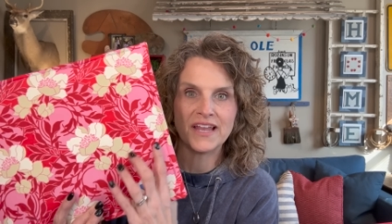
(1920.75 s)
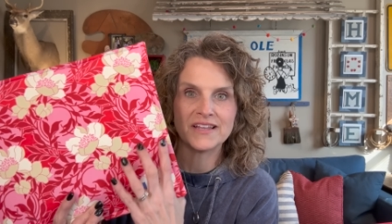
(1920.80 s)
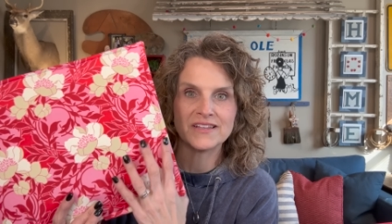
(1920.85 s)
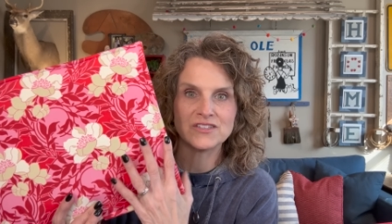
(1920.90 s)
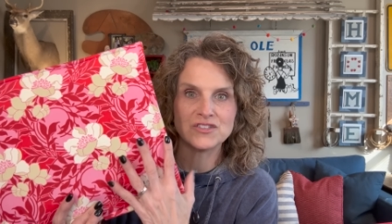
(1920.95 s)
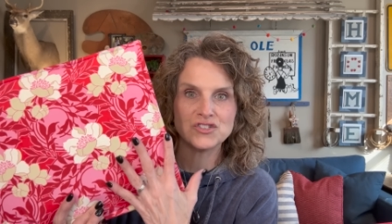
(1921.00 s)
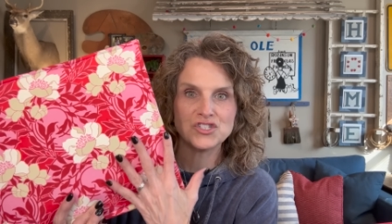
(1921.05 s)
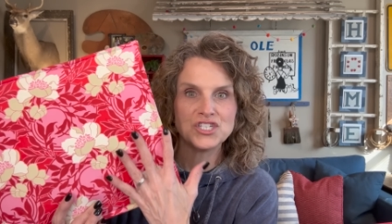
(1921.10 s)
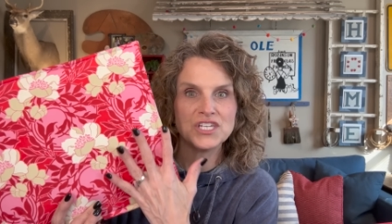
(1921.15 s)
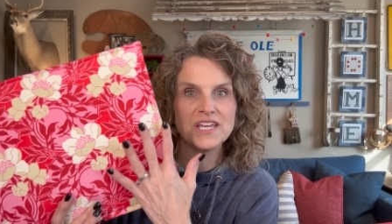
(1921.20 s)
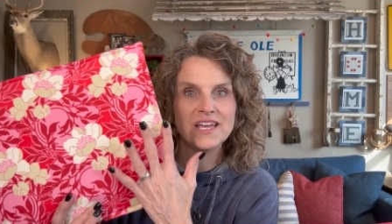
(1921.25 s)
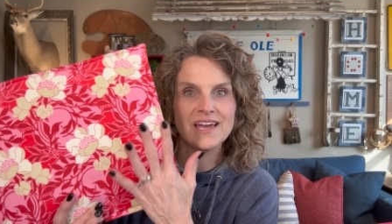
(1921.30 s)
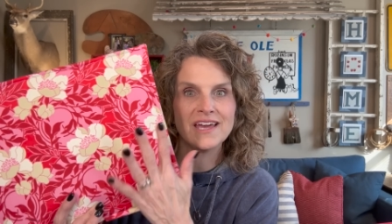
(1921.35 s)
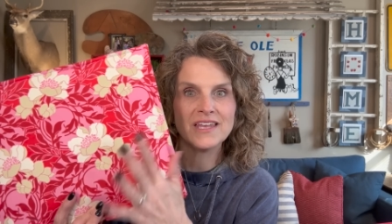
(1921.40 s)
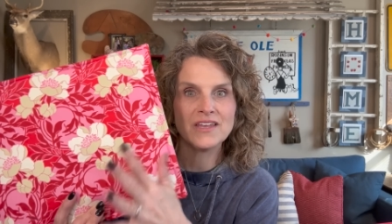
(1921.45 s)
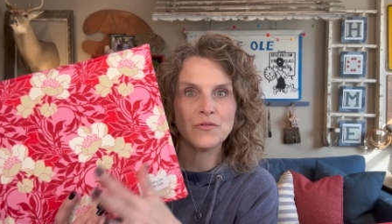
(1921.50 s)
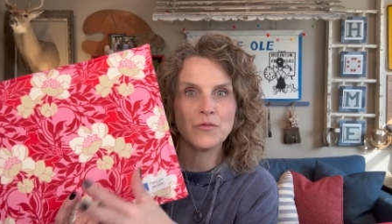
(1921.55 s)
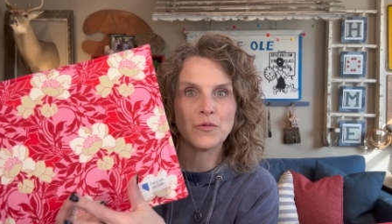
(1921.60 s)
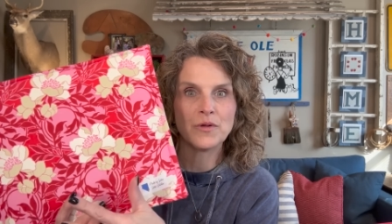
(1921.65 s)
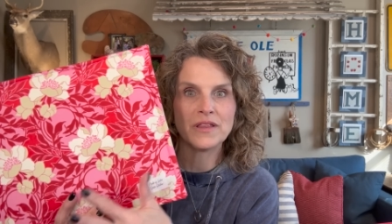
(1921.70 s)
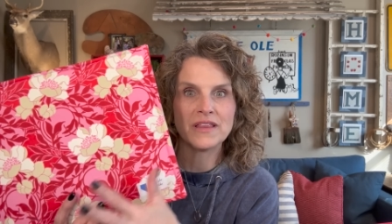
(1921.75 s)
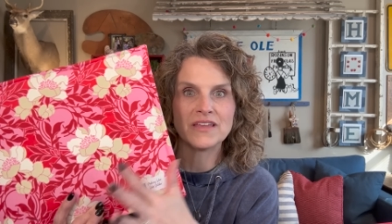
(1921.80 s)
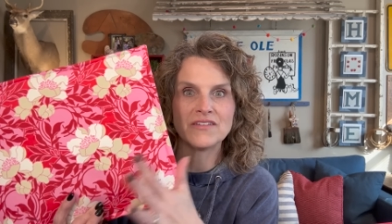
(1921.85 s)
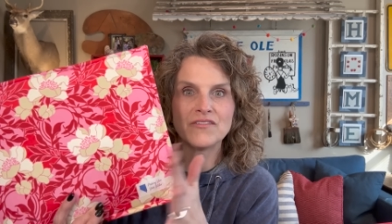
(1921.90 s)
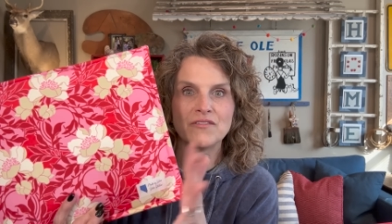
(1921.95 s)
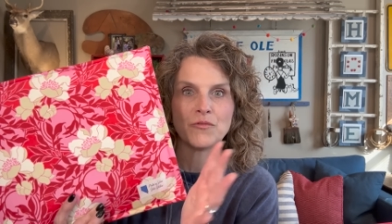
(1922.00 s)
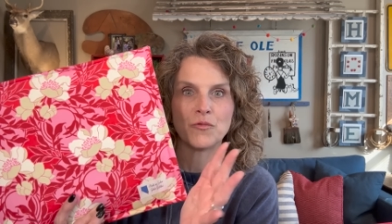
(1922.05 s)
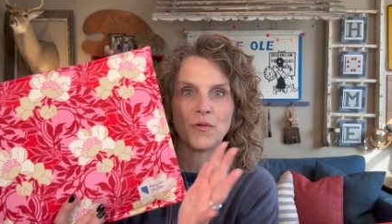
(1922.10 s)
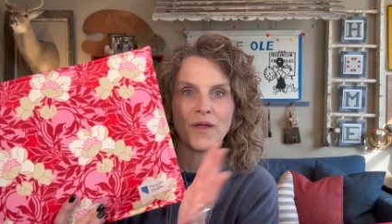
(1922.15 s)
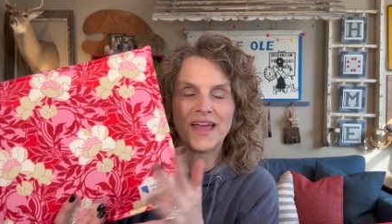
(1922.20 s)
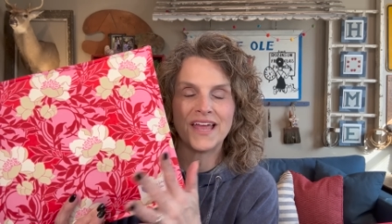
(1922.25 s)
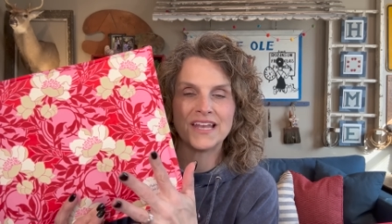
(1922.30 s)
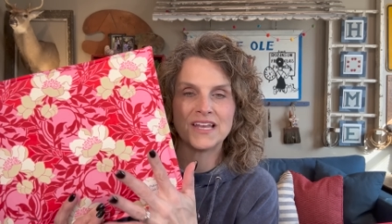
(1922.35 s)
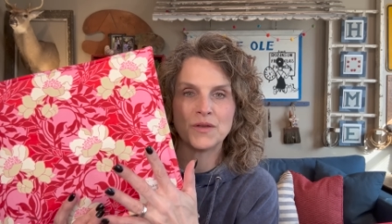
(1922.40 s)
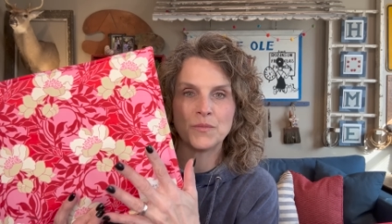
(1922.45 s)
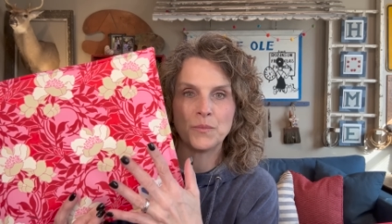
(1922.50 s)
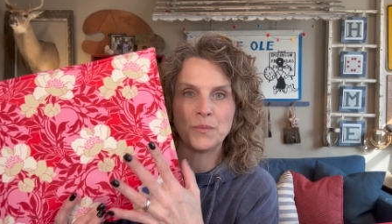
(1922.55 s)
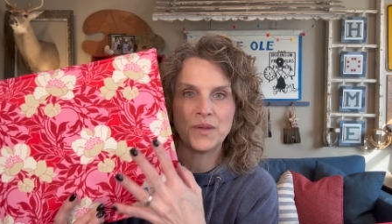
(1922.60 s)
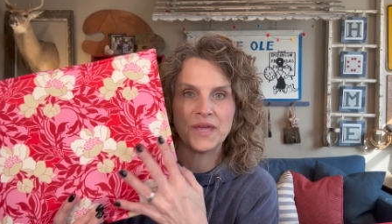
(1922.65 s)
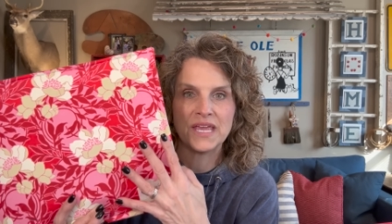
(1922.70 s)
and so she had a really red
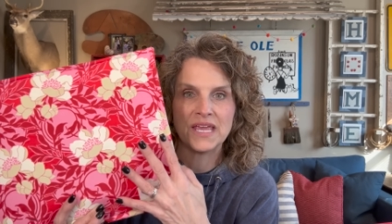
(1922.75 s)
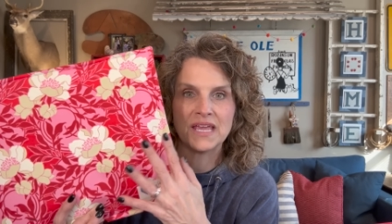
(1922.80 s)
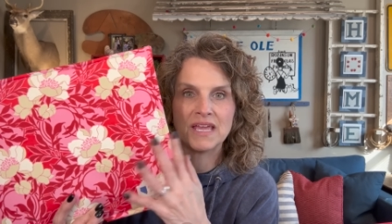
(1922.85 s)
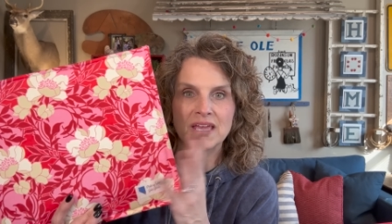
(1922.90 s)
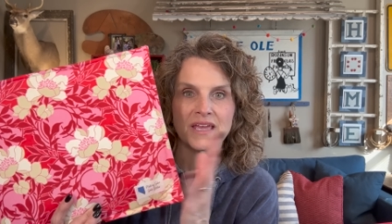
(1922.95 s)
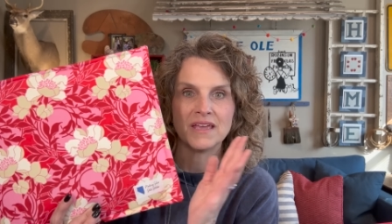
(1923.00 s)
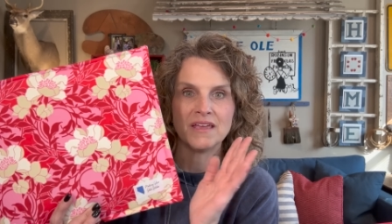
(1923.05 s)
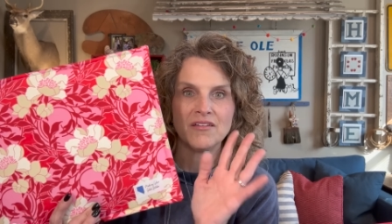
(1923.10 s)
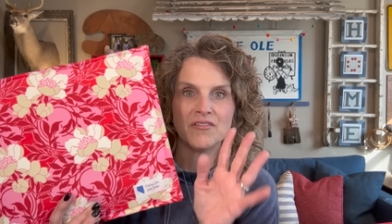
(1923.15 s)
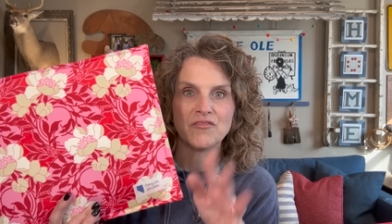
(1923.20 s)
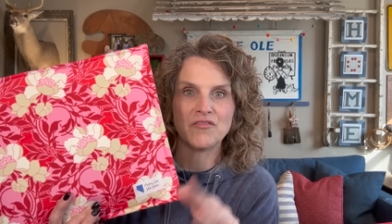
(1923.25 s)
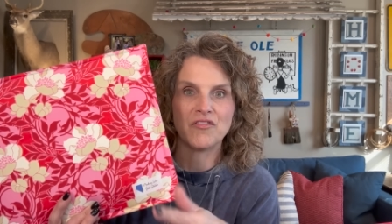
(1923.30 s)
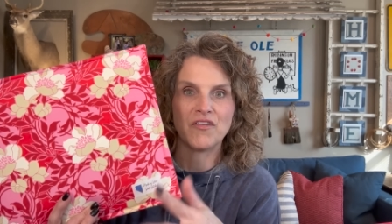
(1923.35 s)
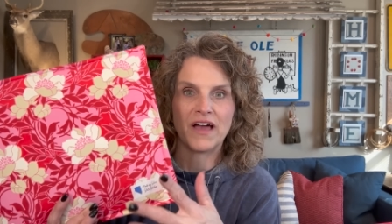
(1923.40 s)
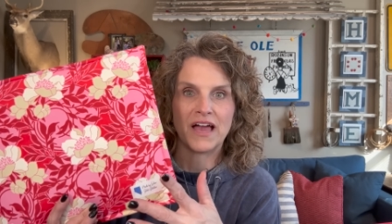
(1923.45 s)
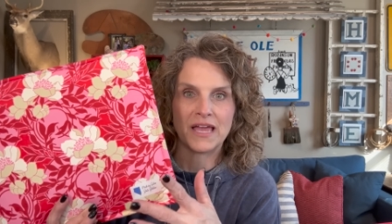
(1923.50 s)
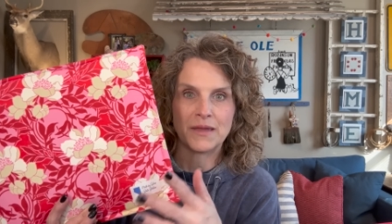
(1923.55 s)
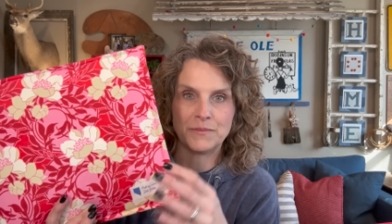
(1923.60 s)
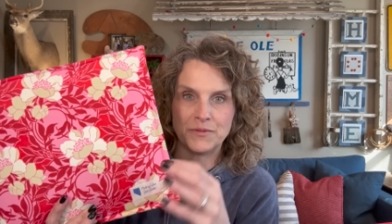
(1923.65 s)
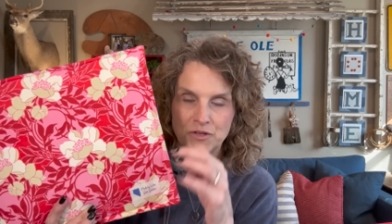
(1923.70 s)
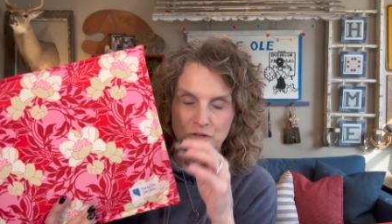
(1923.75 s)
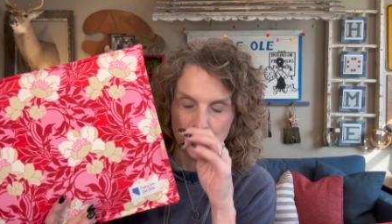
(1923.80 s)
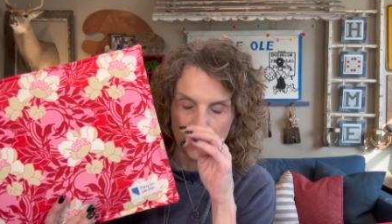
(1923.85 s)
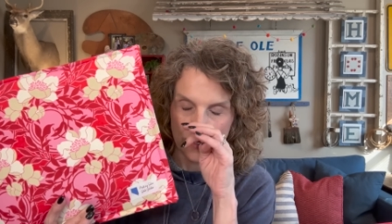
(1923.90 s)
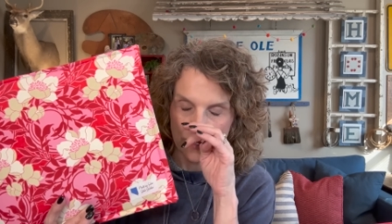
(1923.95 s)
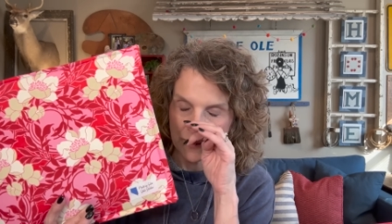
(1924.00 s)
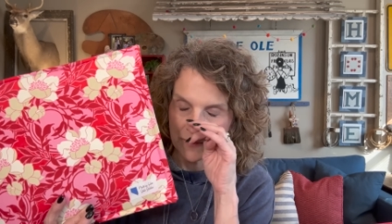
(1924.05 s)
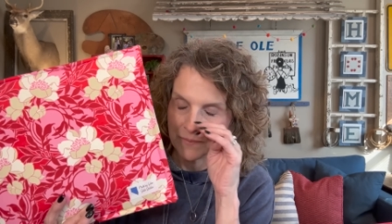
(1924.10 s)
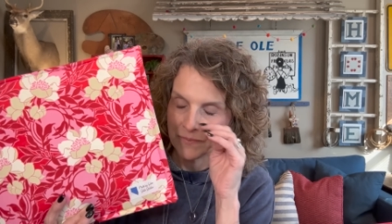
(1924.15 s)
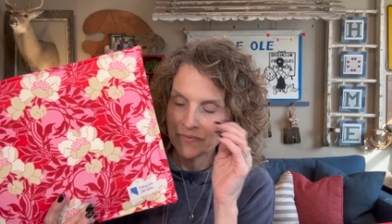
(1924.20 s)
and pink vibe to it.